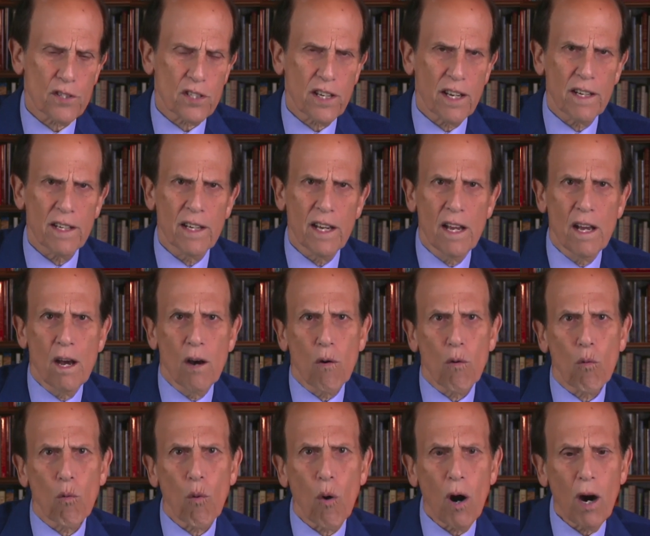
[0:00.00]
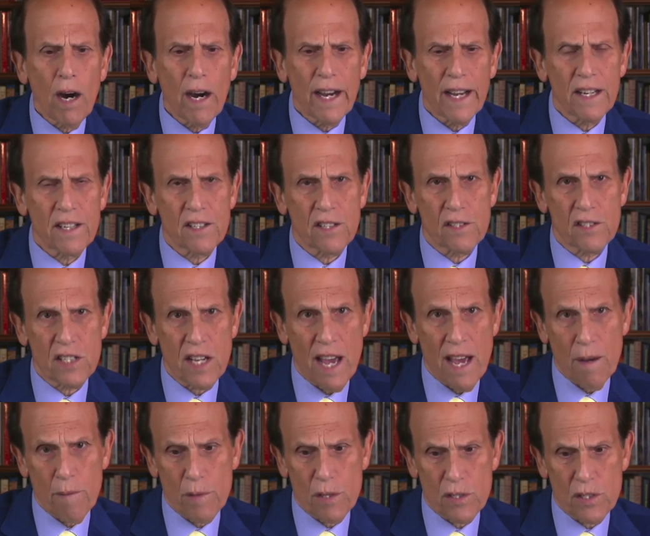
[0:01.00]
And why does
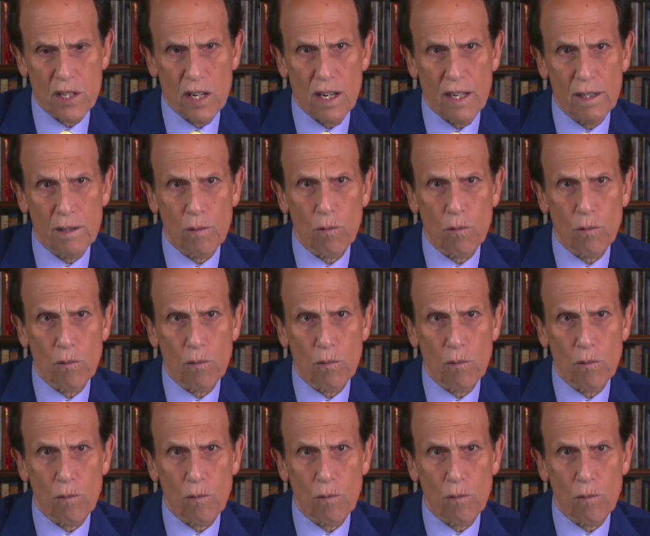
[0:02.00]
Amazon?